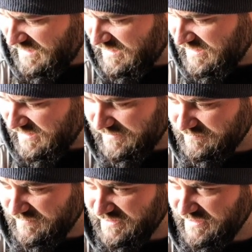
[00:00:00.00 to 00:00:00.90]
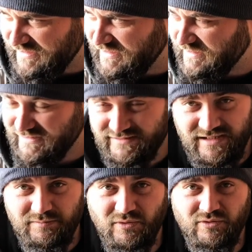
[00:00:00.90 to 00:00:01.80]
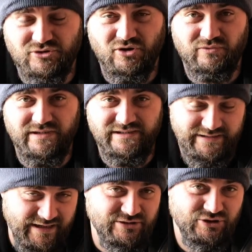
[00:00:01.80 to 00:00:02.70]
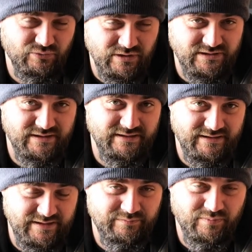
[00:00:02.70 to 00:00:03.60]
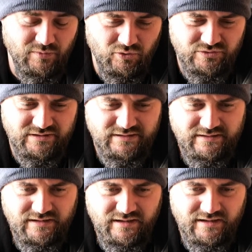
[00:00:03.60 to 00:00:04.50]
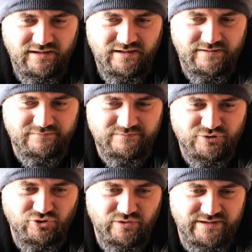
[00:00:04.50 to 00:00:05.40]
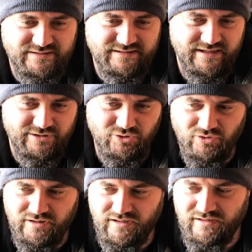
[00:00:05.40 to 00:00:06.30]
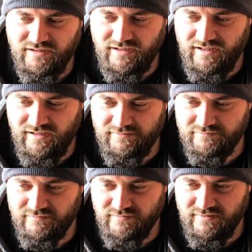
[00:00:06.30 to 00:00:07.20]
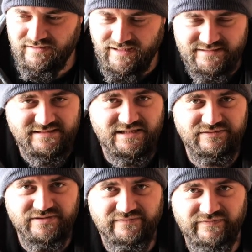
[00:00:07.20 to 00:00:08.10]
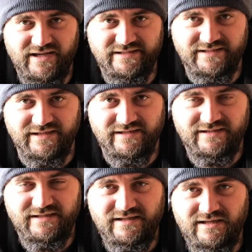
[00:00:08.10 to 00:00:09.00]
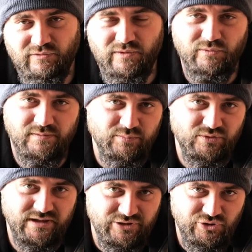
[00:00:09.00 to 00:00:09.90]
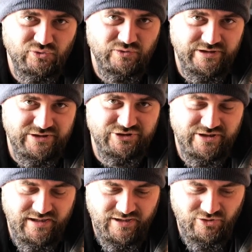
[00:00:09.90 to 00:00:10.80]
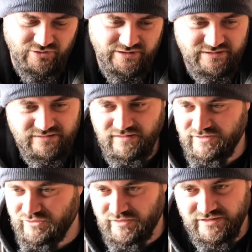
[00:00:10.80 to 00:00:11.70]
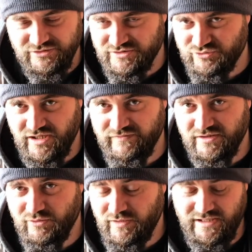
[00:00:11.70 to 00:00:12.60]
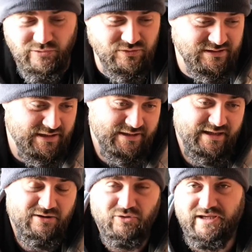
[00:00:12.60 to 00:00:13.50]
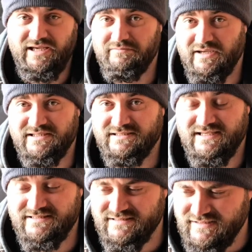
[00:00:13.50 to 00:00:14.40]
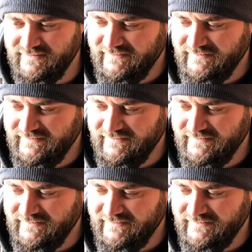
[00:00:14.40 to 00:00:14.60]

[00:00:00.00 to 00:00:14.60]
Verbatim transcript: The turbo was already, the engine was in limp mode, so he said, "Look, let's leave the van here, we will put a new EGR on it and you can just drive it away." I was like, yeah, okay, makes sense.